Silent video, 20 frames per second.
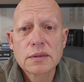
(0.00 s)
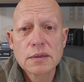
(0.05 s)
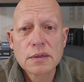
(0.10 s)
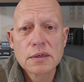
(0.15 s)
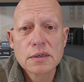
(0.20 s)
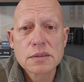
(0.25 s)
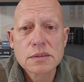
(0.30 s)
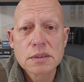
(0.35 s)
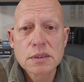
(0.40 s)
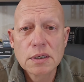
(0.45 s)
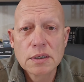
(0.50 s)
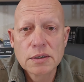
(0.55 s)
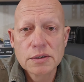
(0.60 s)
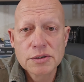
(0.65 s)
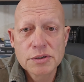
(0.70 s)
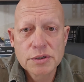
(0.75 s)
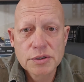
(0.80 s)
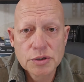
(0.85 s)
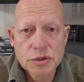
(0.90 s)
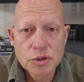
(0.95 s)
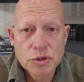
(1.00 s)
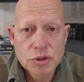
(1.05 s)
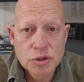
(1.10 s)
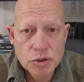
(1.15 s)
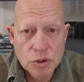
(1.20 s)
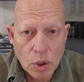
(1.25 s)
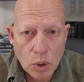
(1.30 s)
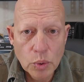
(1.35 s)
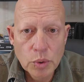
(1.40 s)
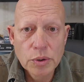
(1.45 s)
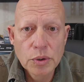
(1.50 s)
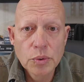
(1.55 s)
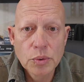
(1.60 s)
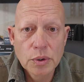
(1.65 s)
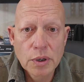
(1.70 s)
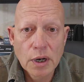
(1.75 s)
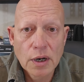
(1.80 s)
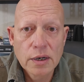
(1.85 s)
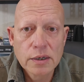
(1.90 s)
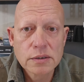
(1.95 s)
this is to show you
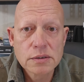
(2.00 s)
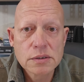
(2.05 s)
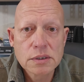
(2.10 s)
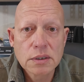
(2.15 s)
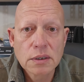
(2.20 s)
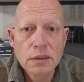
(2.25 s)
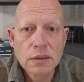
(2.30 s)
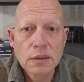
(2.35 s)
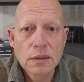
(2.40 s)
guys